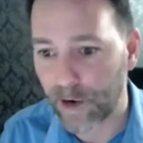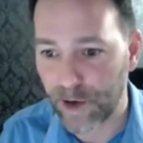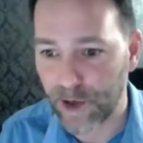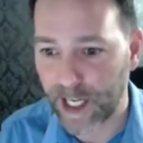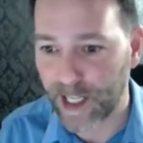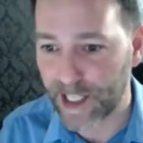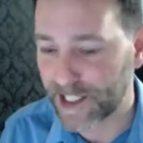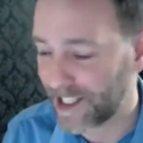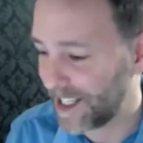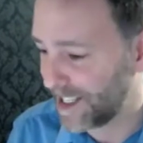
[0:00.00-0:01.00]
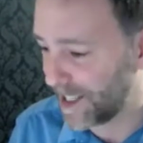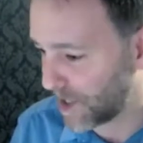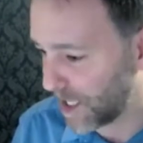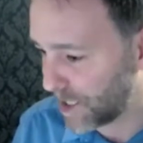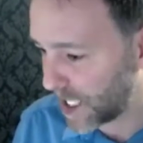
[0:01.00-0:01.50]
All right, okay, that's
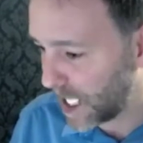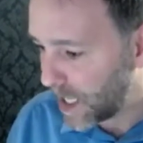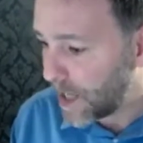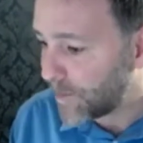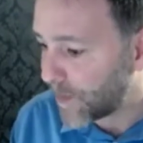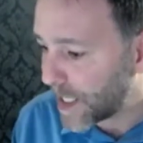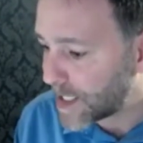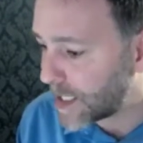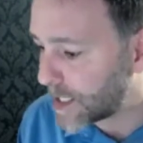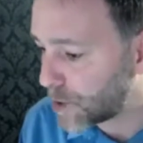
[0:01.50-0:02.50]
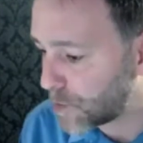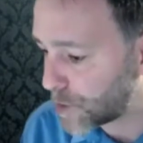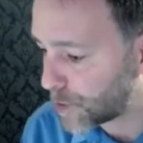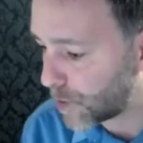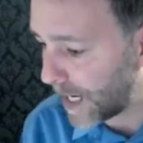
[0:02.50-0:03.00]
something else. Vanessa is
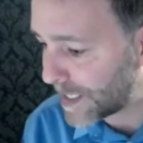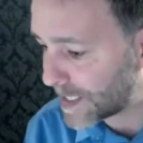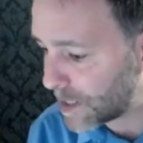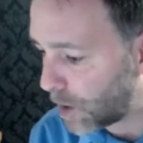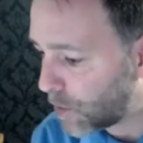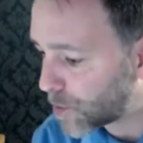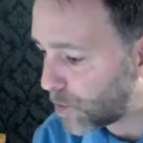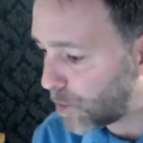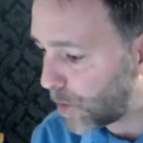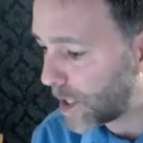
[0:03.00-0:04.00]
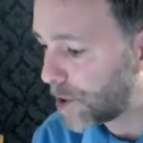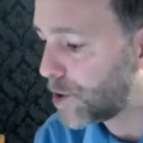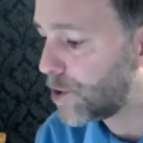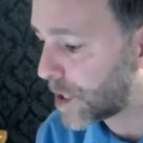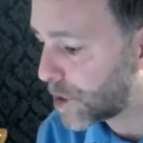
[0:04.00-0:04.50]
also asking, also, why are you
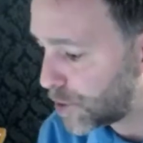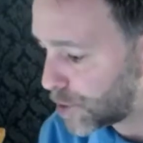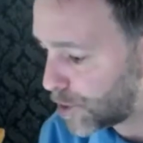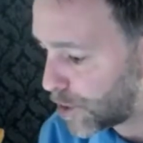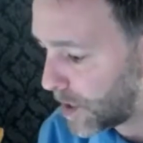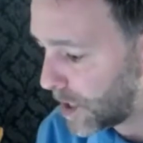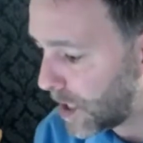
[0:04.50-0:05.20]
using YouTube?